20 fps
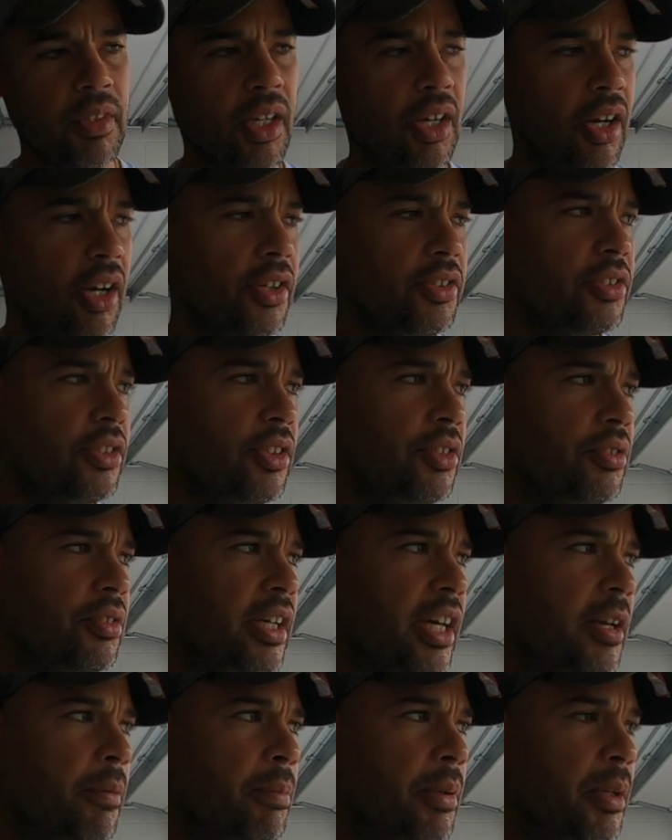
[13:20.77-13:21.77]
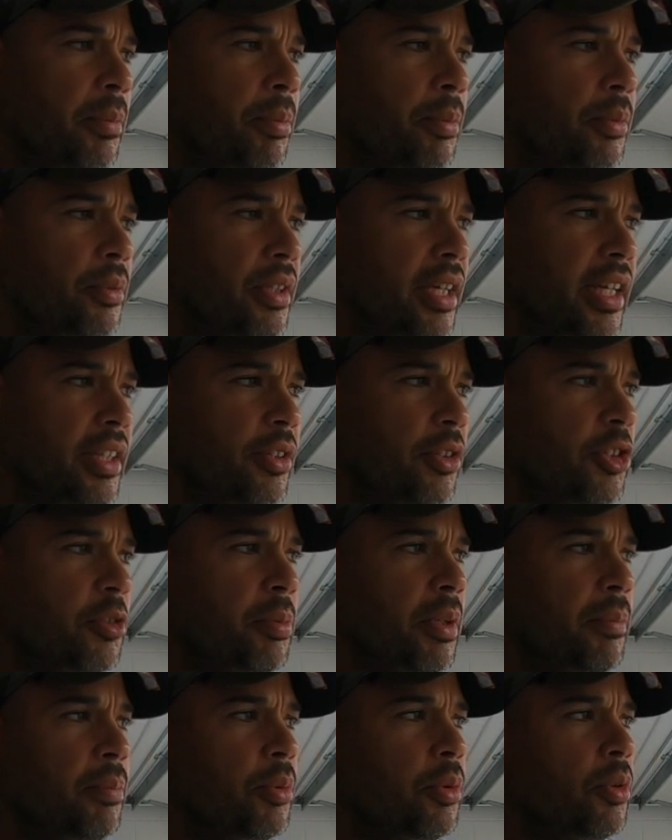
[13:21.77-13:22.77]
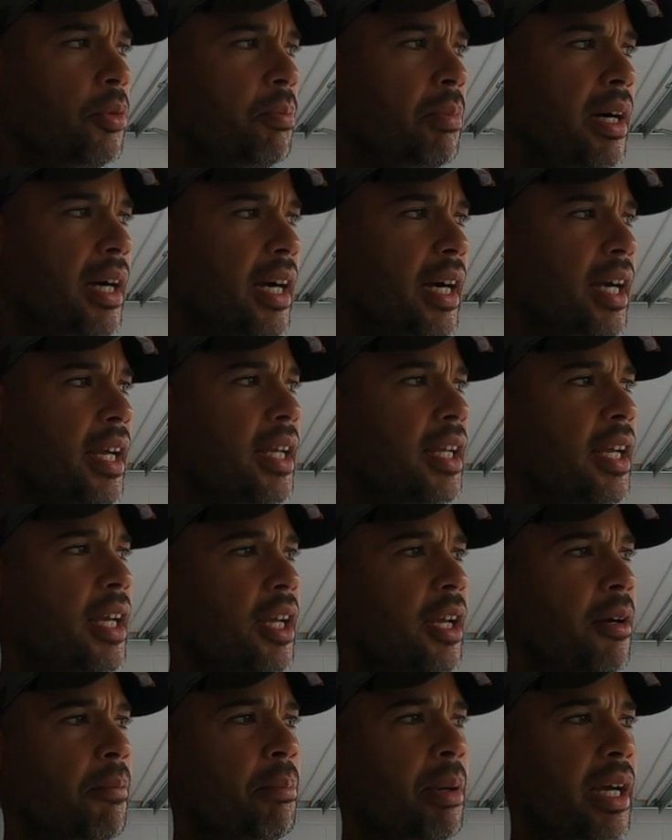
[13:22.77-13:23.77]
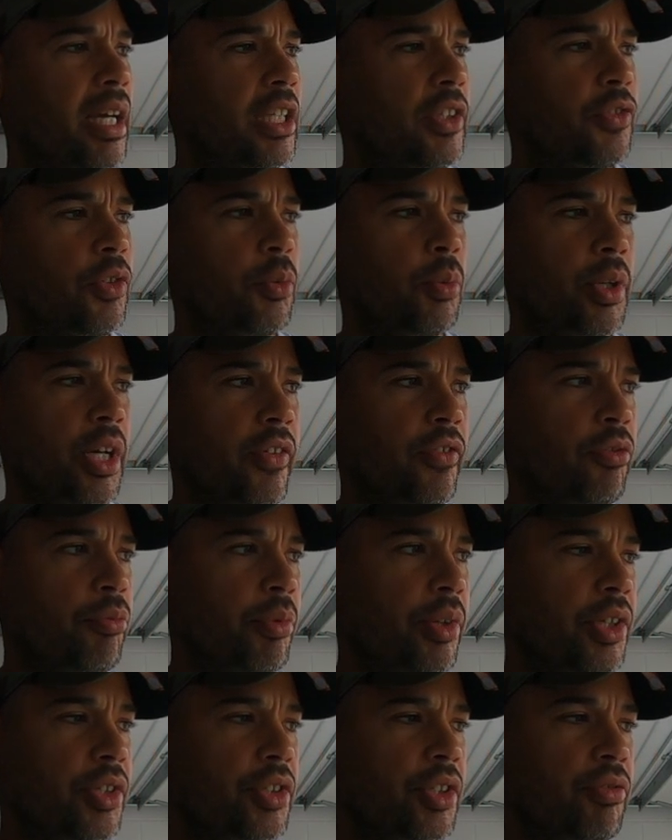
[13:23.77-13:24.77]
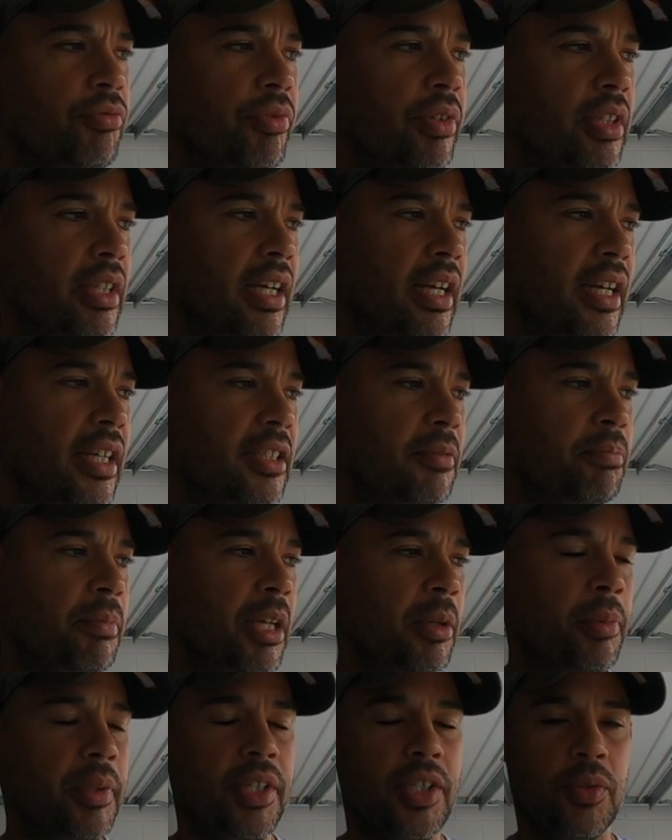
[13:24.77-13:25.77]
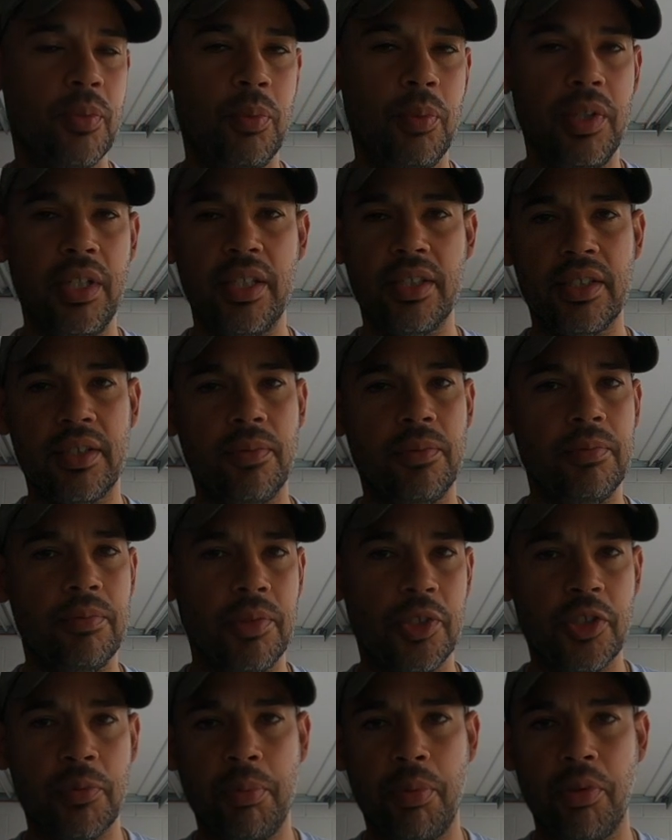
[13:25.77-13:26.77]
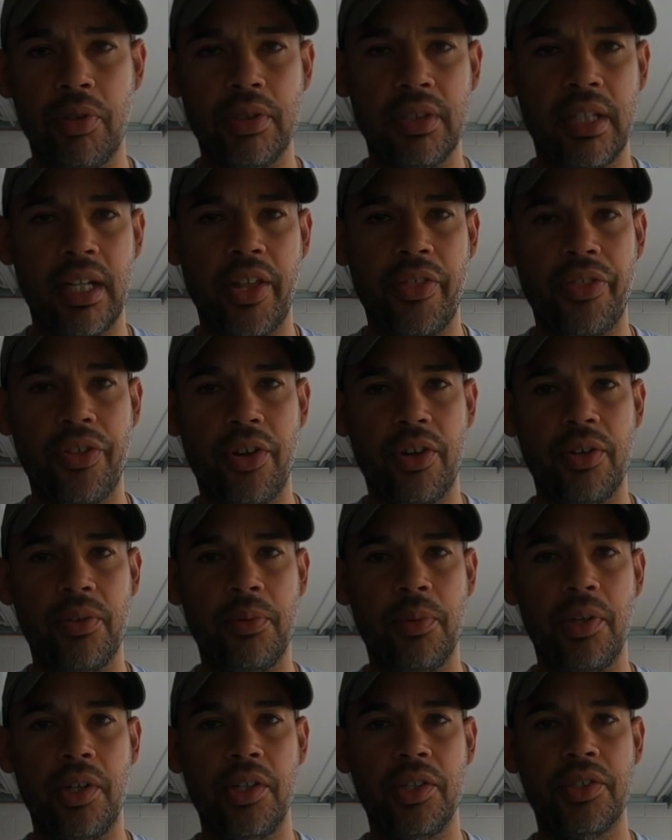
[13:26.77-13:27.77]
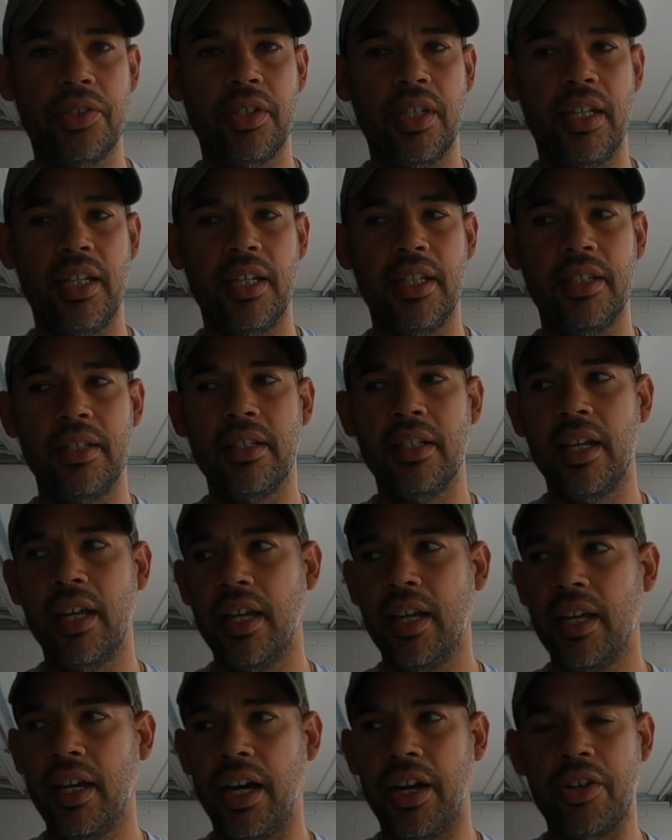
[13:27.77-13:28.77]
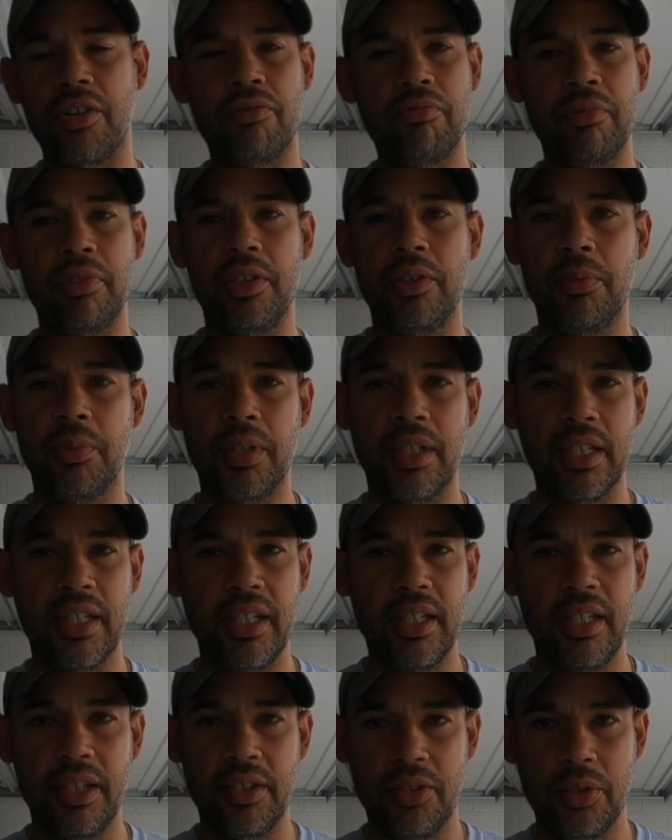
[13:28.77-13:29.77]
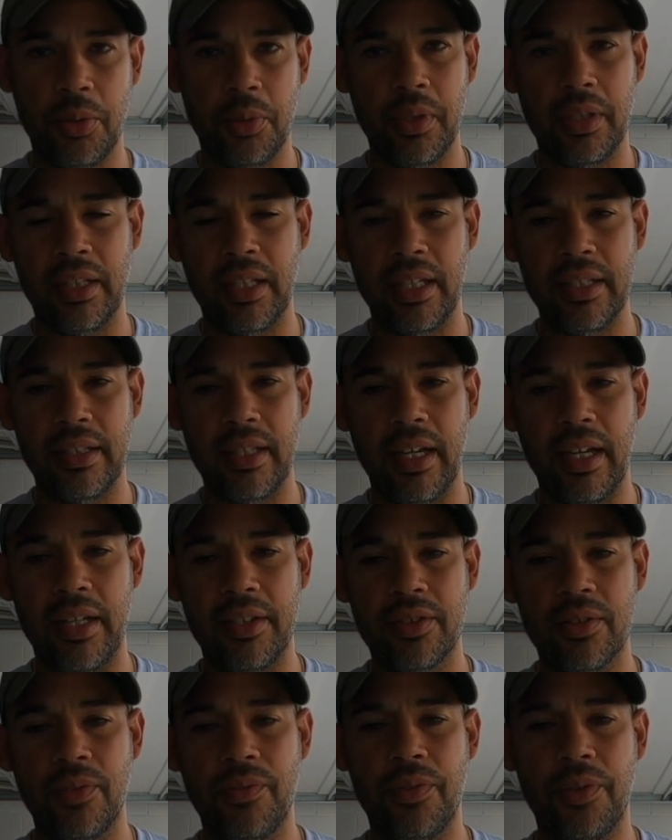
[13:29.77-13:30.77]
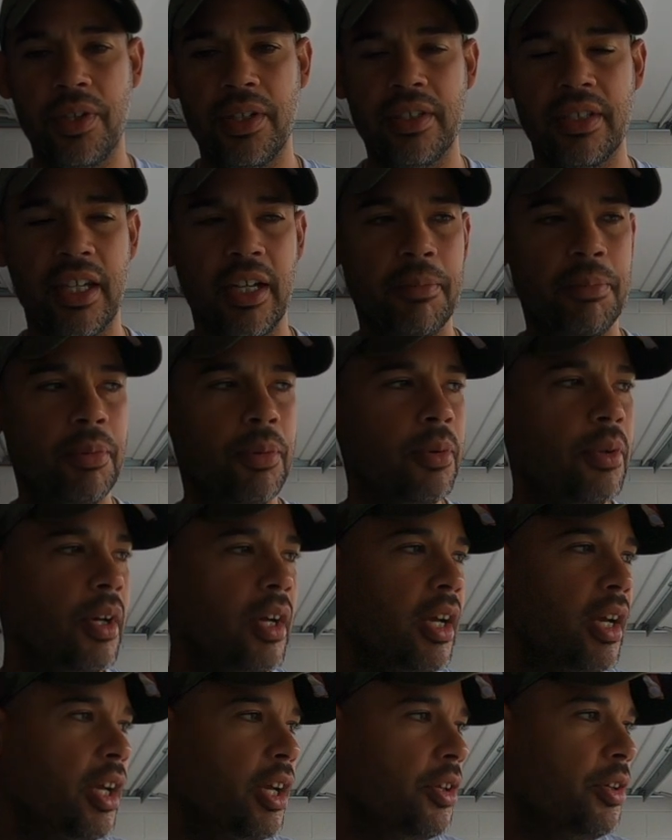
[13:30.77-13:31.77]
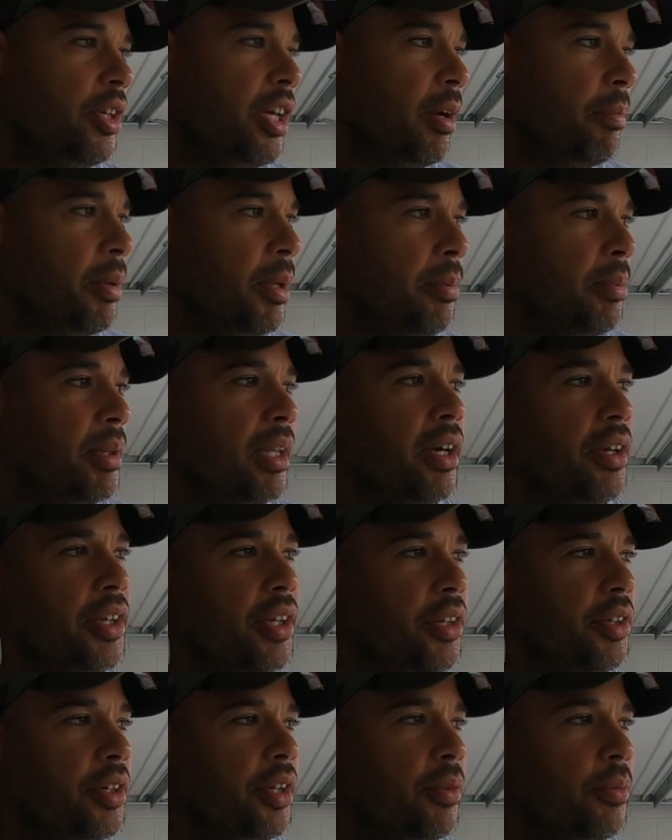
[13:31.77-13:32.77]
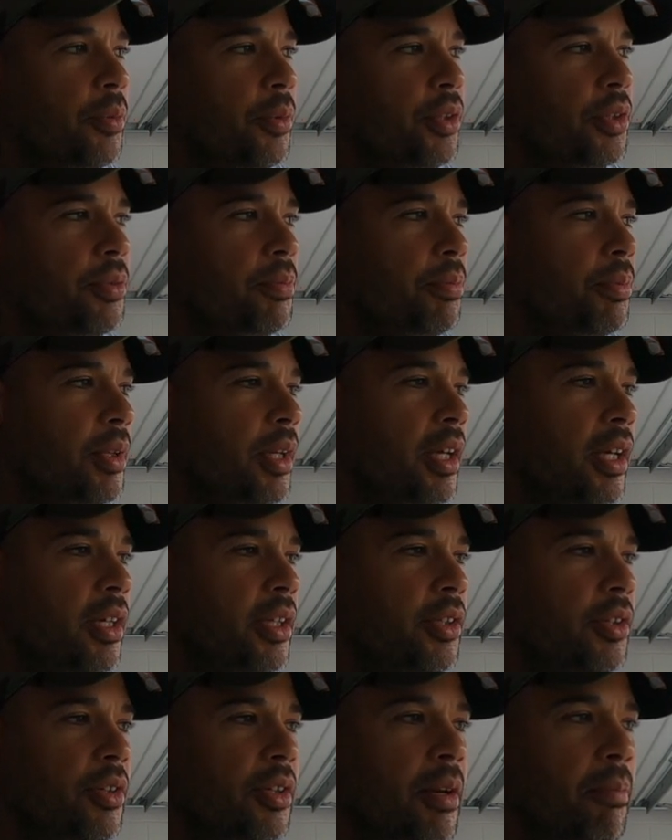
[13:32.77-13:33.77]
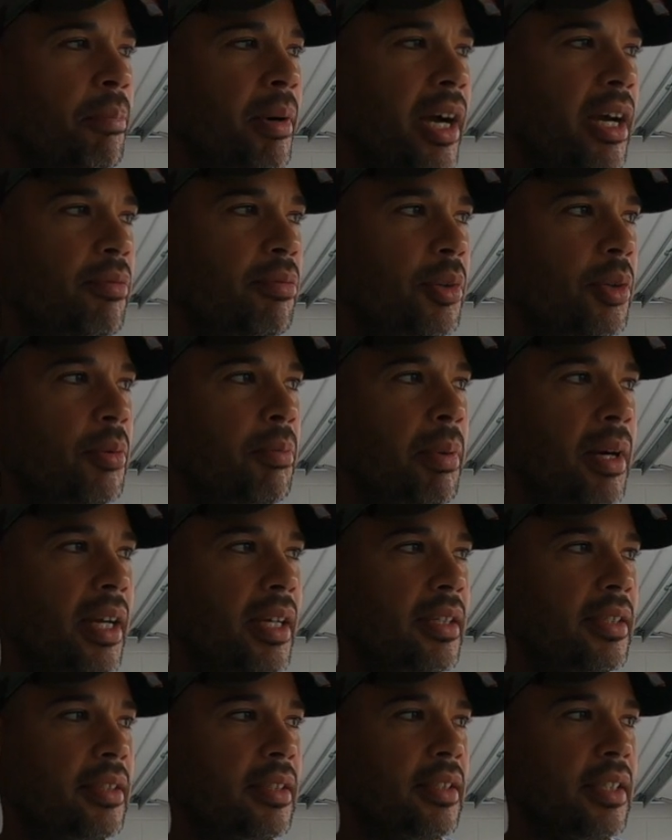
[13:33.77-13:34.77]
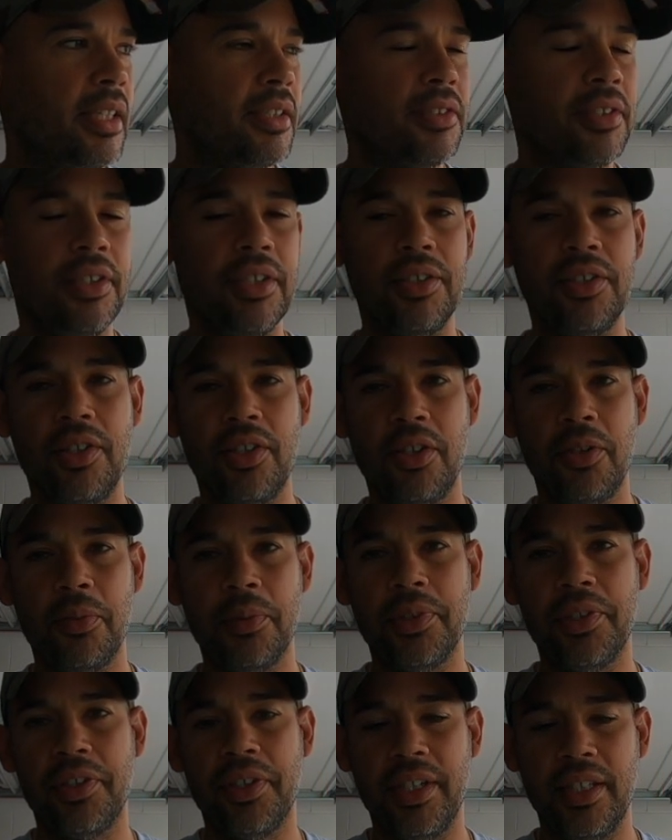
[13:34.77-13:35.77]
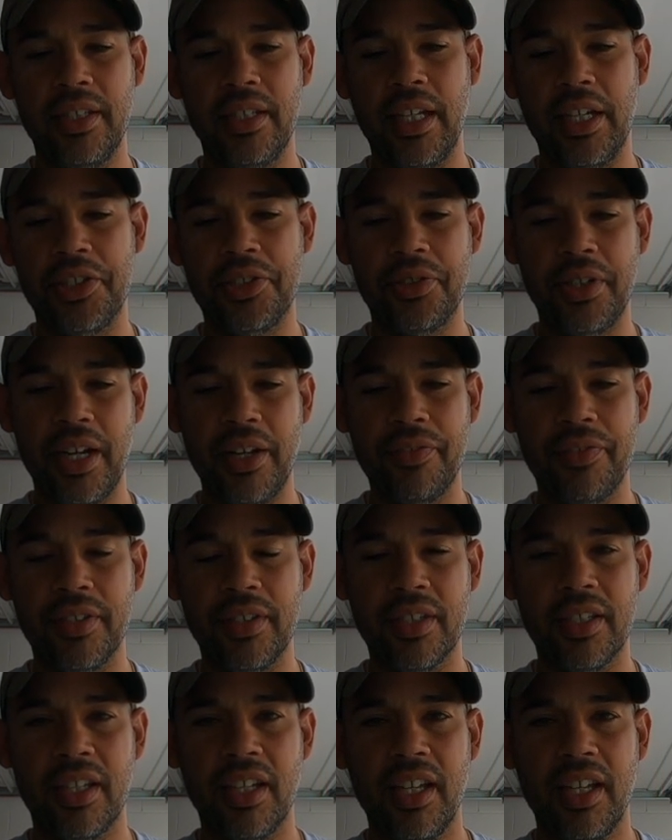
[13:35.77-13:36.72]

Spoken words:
Also, you got those people who buy bikes for whatever reason and realize maybe this isn't the sport that I thought it was, and I don't really want to get into it like that. So, for example, you got people out here that want to, you know, to buy road bikes. The next thing you know, when they're in that traffic,